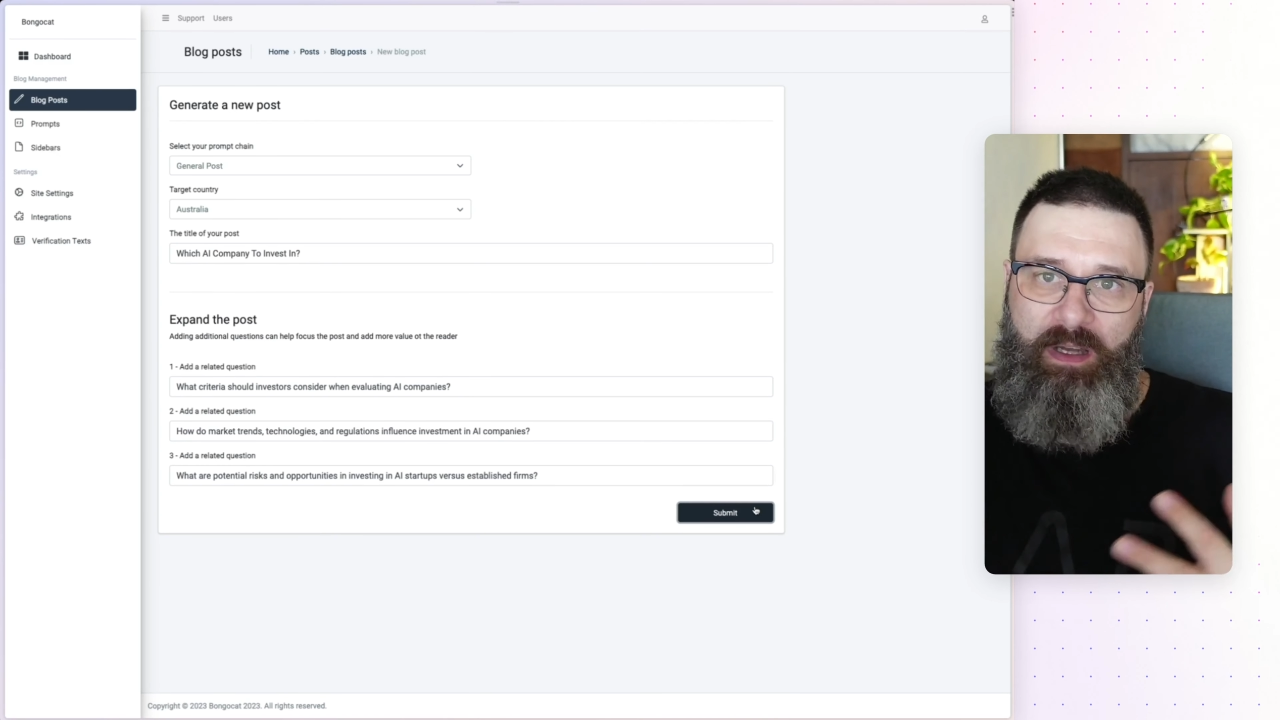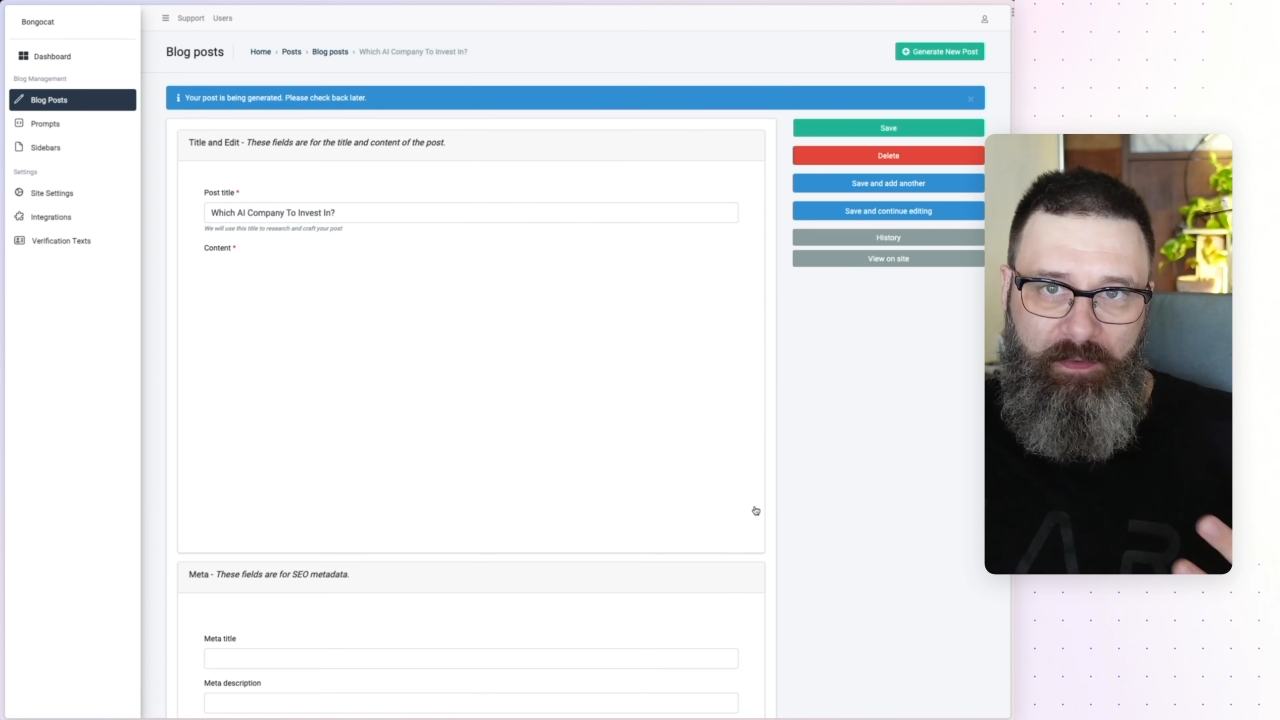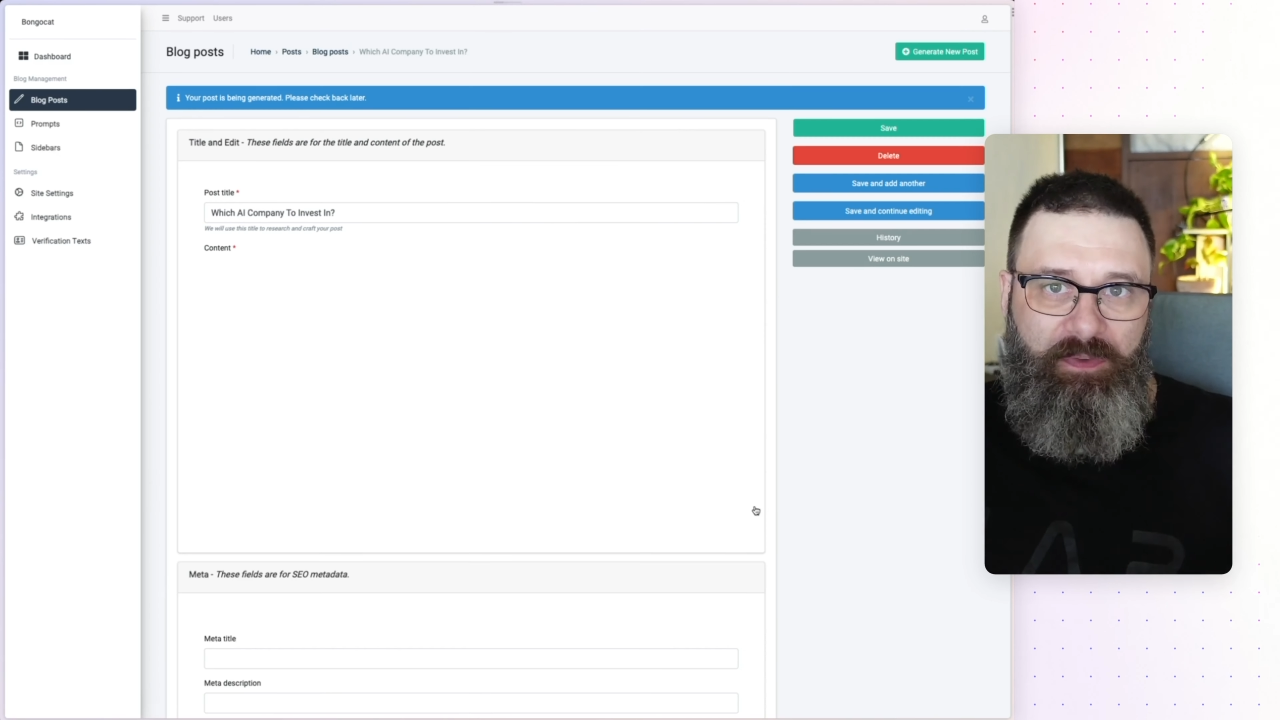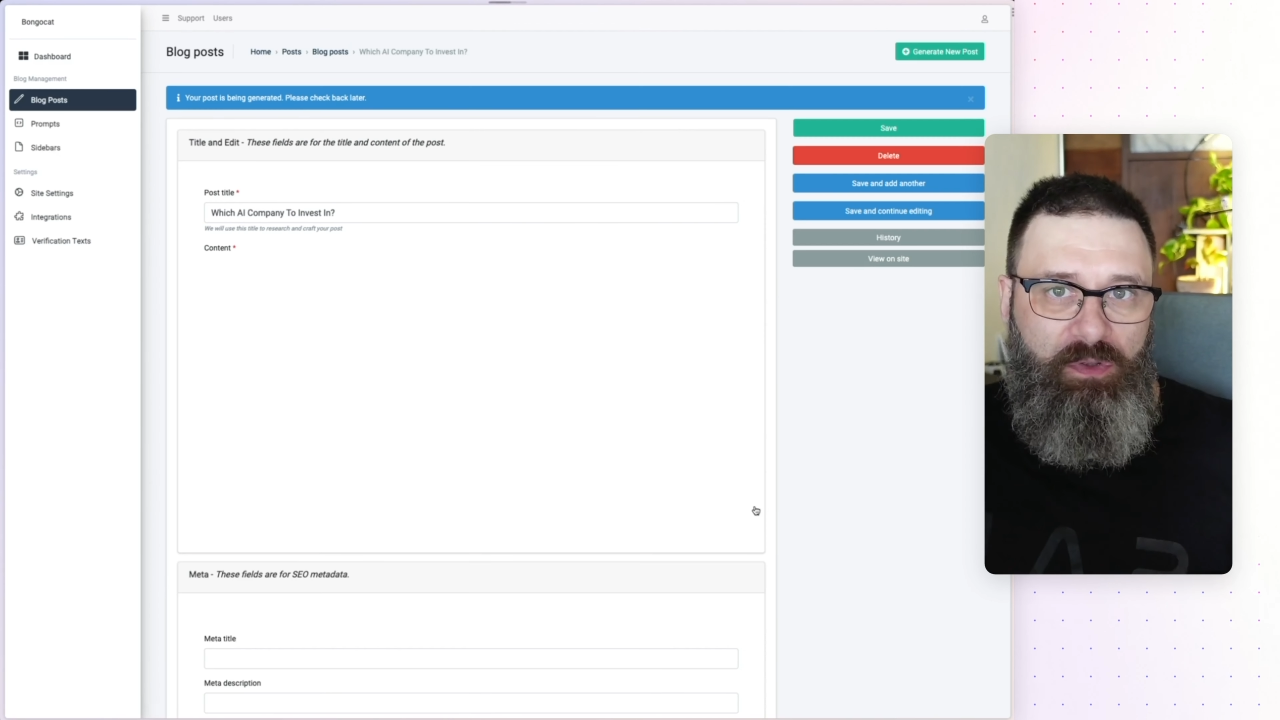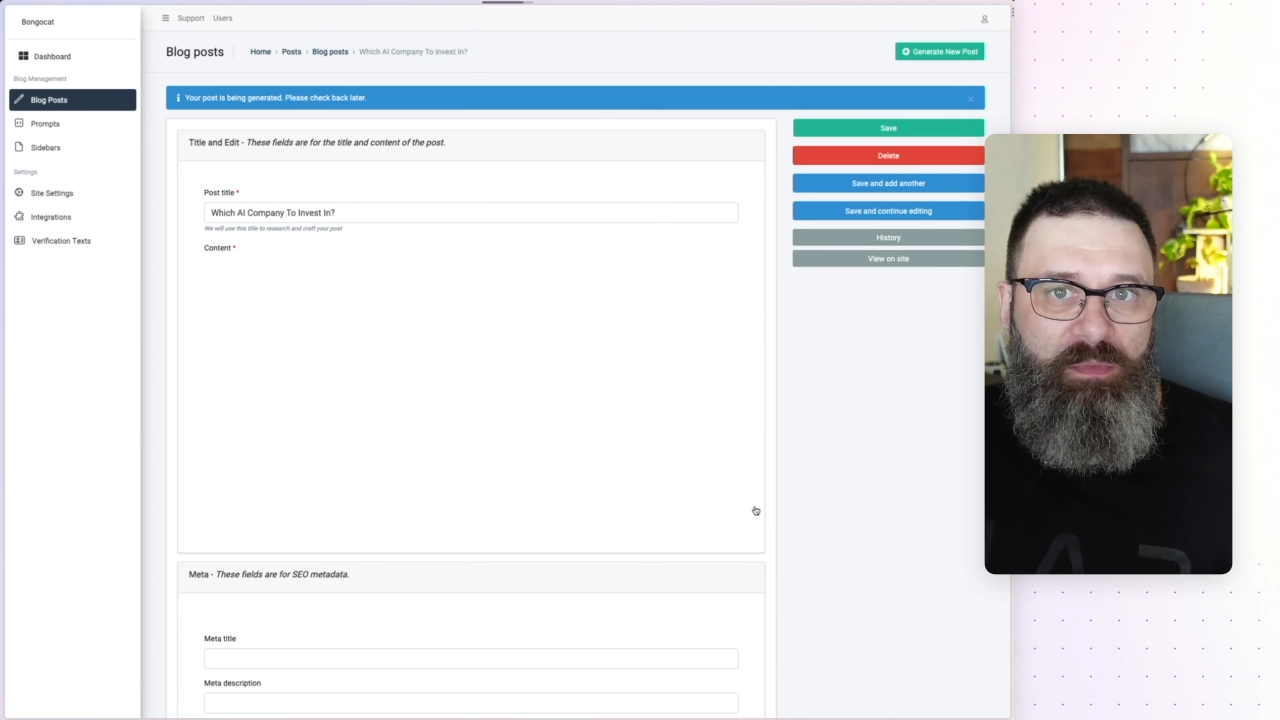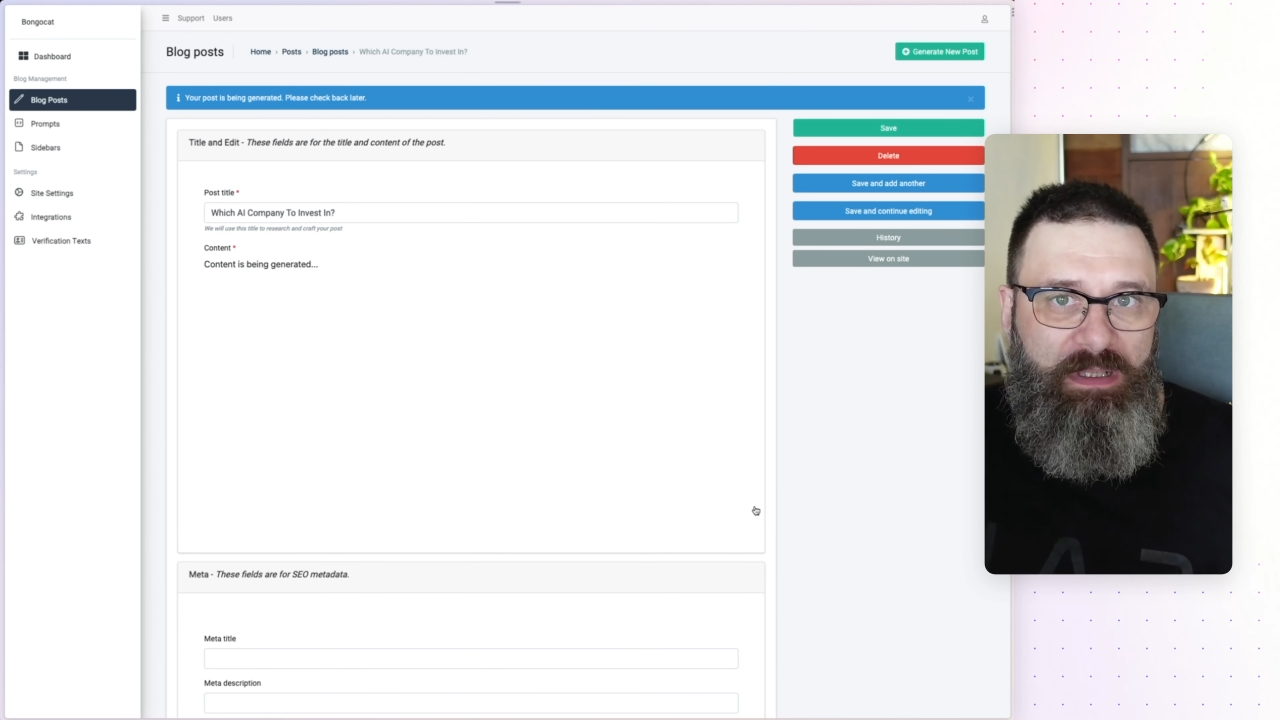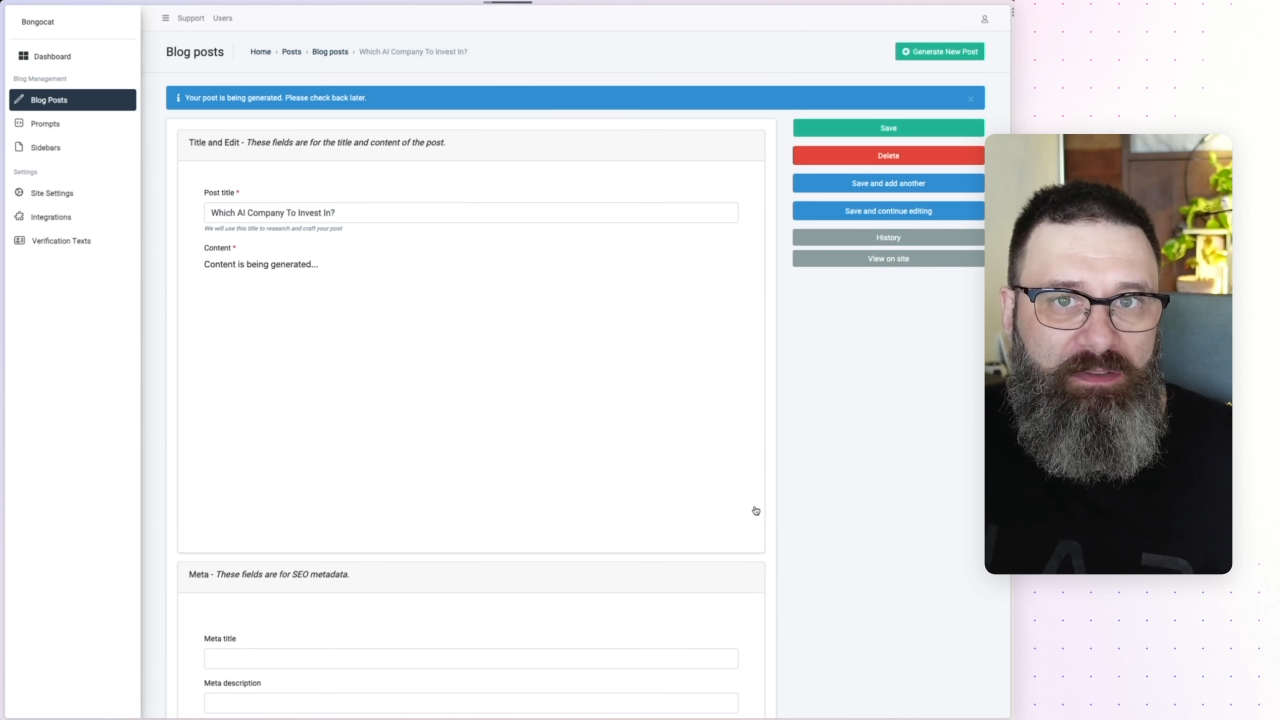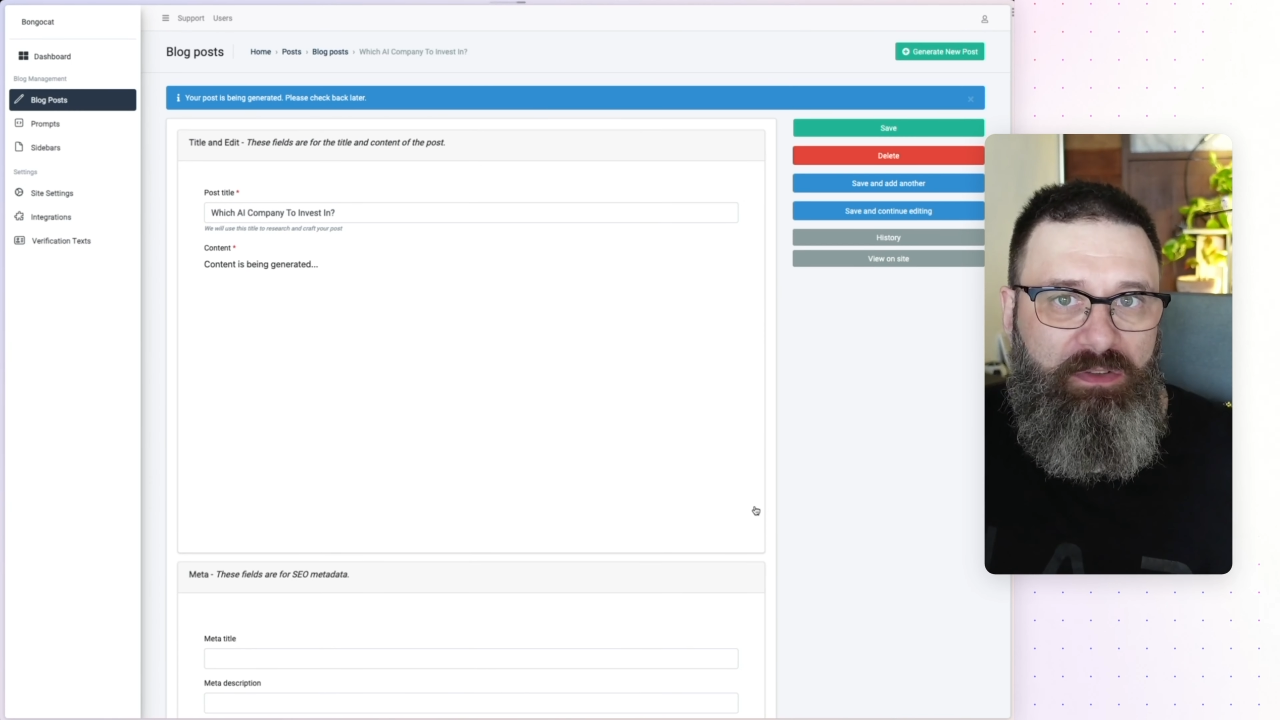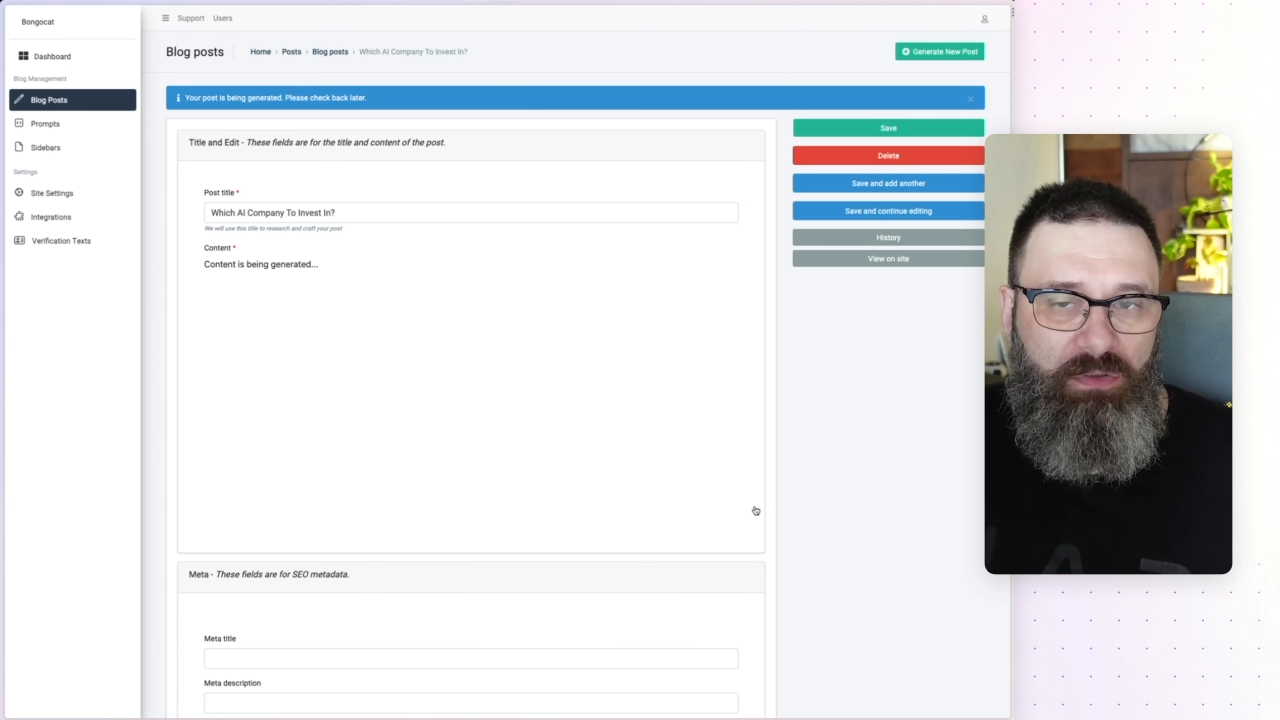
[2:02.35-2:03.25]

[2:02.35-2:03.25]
a few minutes to